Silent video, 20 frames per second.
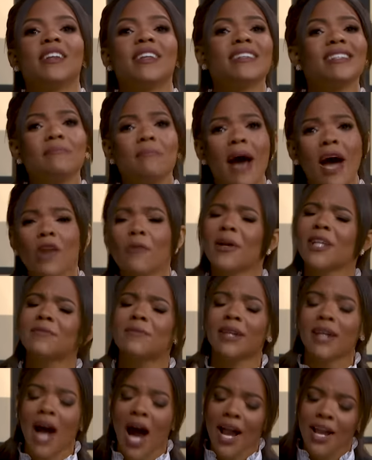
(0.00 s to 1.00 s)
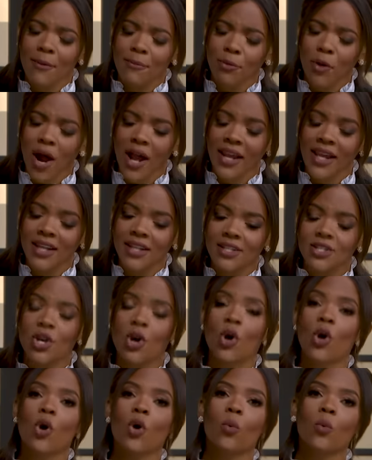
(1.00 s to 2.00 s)
It doesn't matter because Ma'Khia Bryant
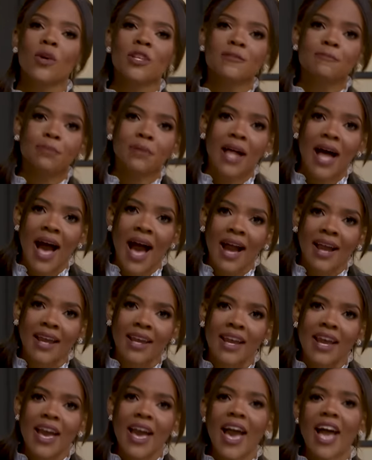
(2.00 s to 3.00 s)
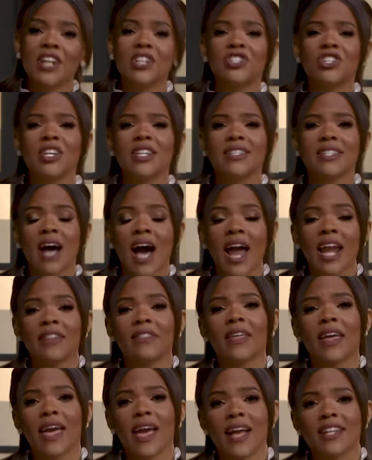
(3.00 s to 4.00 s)
was black and she died
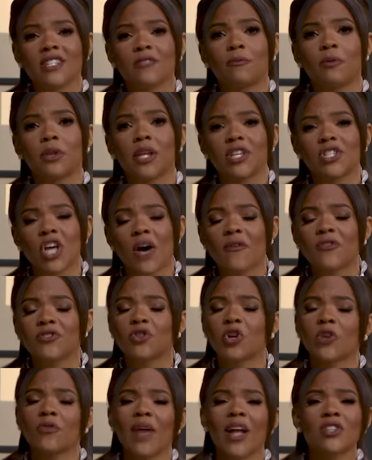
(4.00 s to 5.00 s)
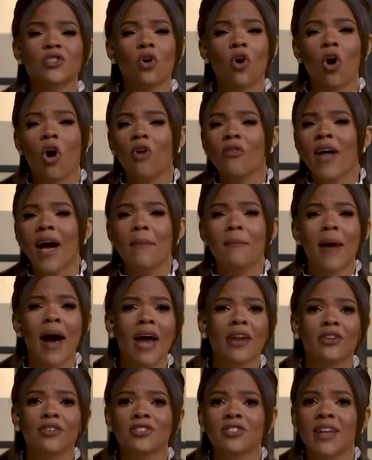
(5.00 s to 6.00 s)
at the hands of a police officer. And that's all that
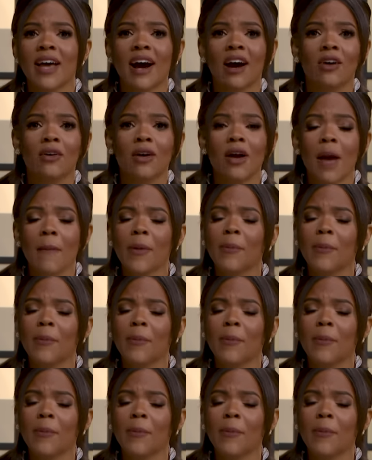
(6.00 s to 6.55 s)
matters now.